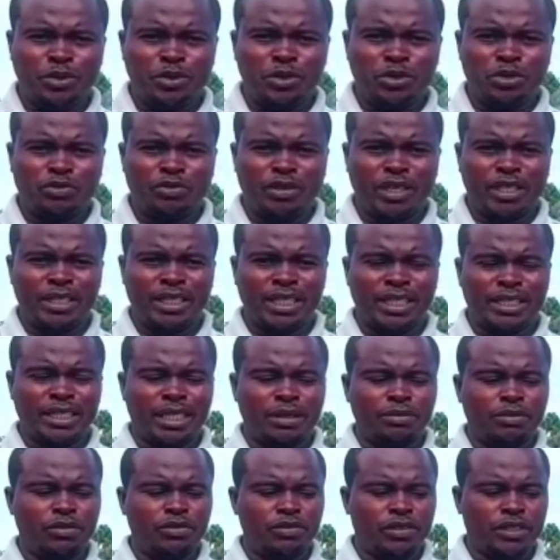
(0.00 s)
You'll find that
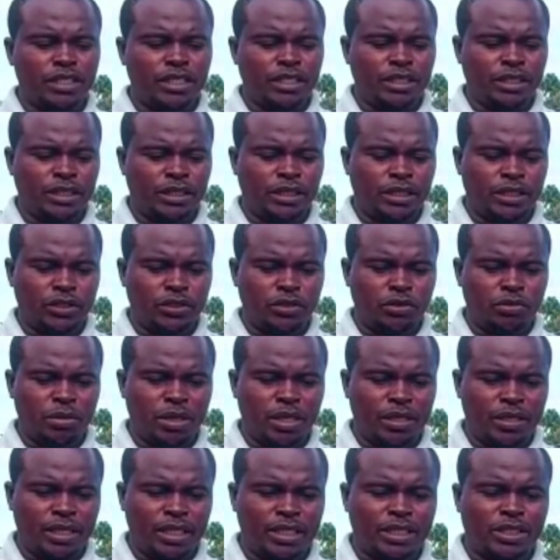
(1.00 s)
some of these new
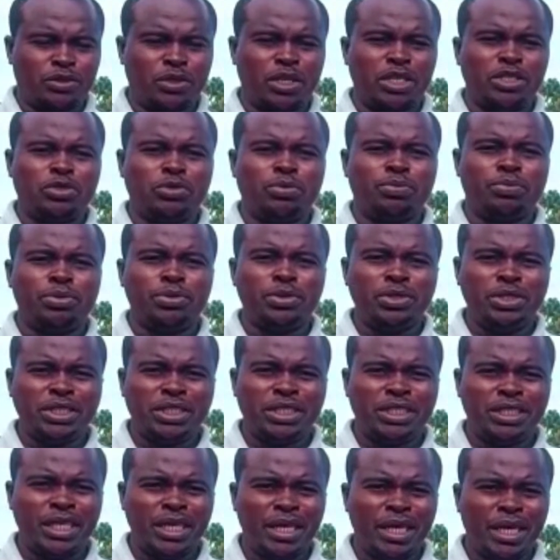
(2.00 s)
mothers try to
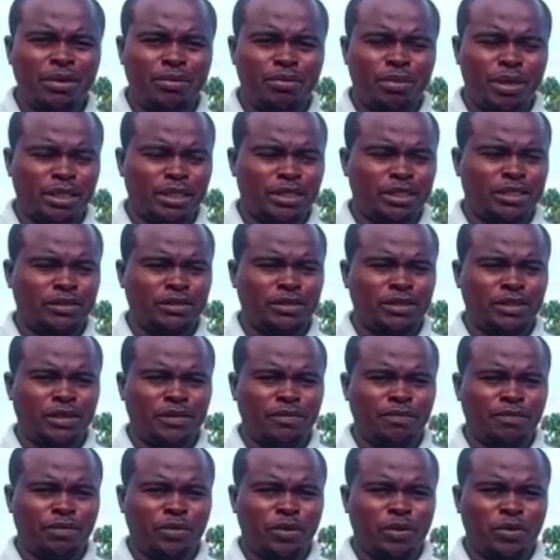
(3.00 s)
push, but
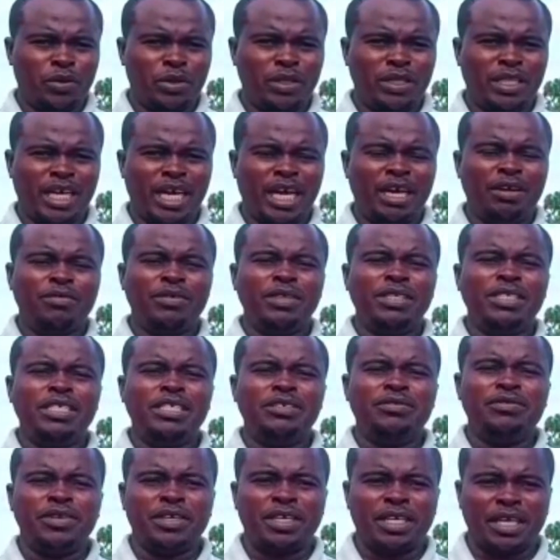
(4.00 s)
when they're having
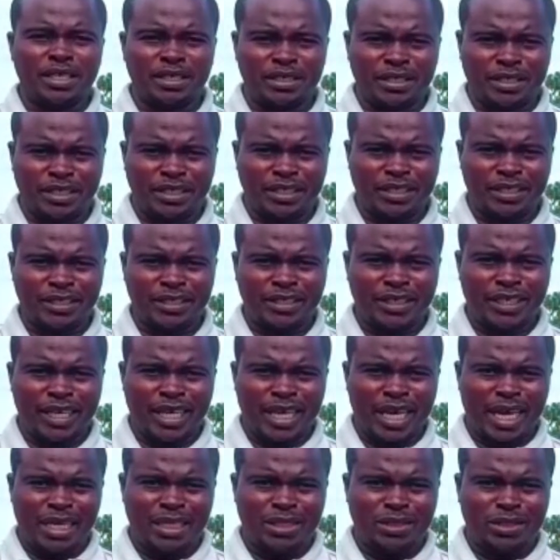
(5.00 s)
difficulty,
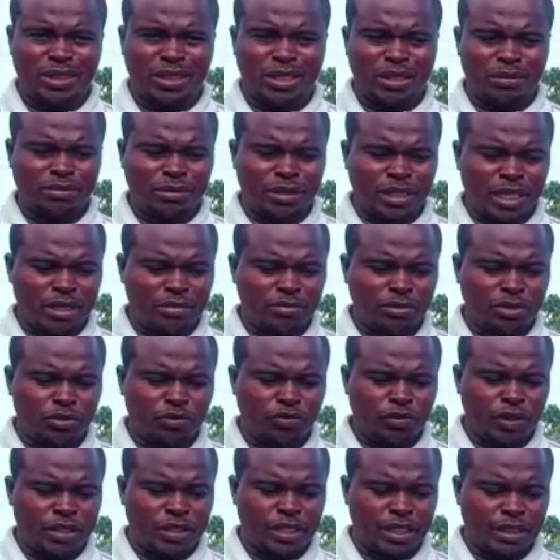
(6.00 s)
and sometimes
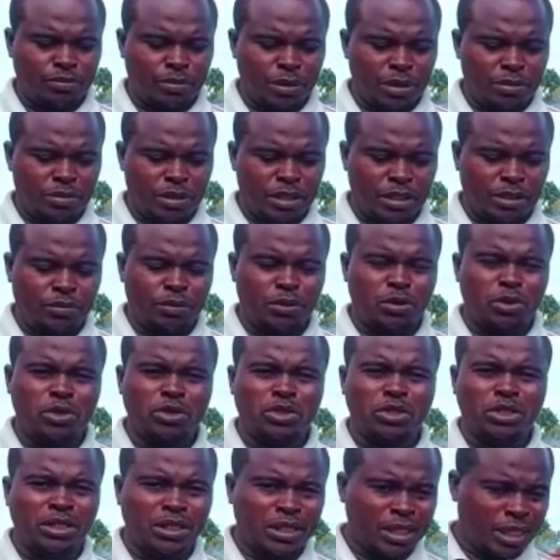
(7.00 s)
you find that maybe it's
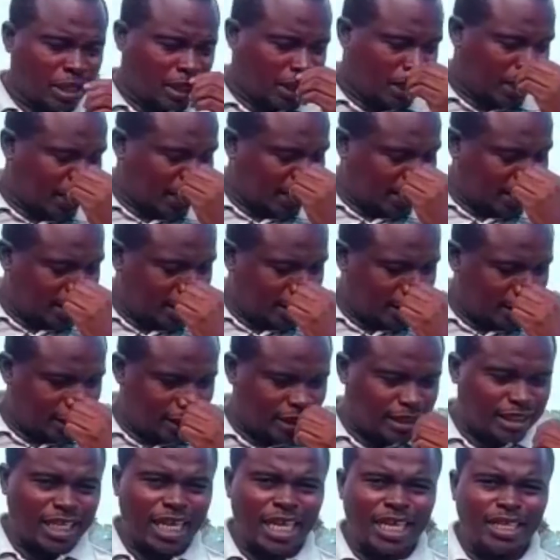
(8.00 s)
because
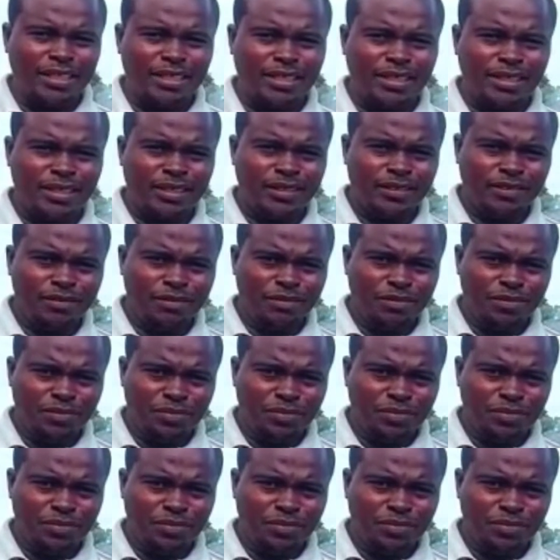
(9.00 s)
the child,